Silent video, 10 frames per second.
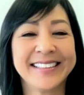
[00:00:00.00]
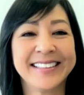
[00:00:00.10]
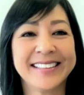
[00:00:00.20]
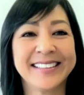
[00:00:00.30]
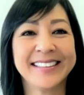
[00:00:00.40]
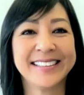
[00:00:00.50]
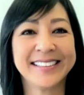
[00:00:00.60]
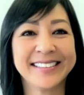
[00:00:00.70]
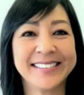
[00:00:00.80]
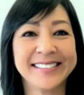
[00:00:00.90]

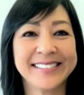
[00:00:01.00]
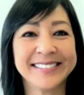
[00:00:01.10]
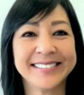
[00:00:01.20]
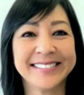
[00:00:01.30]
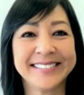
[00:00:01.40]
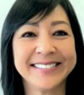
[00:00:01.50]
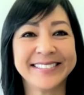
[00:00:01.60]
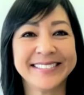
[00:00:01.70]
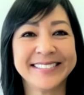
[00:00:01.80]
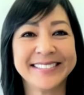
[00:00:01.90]

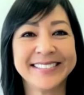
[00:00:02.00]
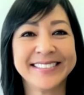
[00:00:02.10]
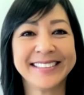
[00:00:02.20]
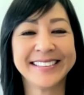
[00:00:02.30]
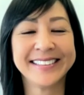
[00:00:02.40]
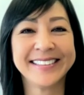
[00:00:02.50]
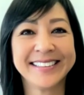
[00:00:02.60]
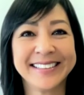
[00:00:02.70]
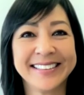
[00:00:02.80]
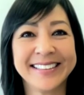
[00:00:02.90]

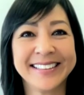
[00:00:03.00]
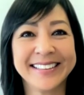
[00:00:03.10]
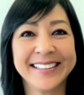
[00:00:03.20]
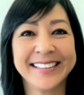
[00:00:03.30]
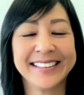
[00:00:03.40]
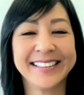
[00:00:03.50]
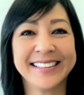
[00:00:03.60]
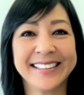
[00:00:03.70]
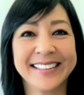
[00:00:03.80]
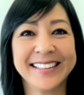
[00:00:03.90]

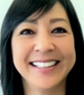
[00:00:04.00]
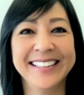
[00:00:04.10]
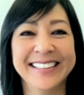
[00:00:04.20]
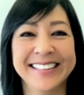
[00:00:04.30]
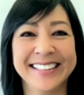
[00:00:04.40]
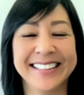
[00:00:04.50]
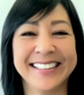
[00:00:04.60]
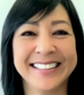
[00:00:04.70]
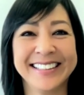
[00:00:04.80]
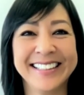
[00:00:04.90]

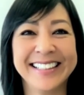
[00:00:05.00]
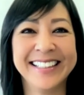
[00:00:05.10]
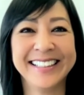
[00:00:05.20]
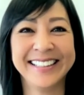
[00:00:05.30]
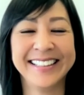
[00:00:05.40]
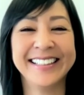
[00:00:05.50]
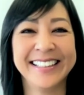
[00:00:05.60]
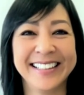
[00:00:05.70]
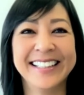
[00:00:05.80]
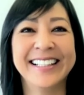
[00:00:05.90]

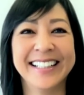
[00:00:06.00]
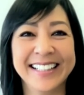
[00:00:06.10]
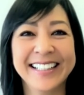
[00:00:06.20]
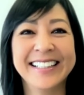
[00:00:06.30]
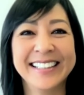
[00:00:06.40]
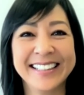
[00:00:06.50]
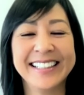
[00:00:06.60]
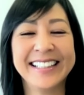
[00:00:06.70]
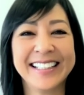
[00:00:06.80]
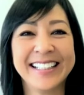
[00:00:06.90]

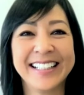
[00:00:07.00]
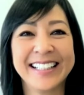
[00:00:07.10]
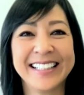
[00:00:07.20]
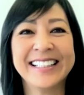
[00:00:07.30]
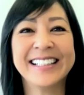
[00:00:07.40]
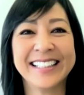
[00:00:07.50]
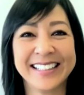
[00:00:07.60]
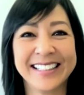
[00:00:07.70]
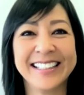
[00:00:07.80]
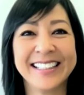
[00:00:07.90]
(silent)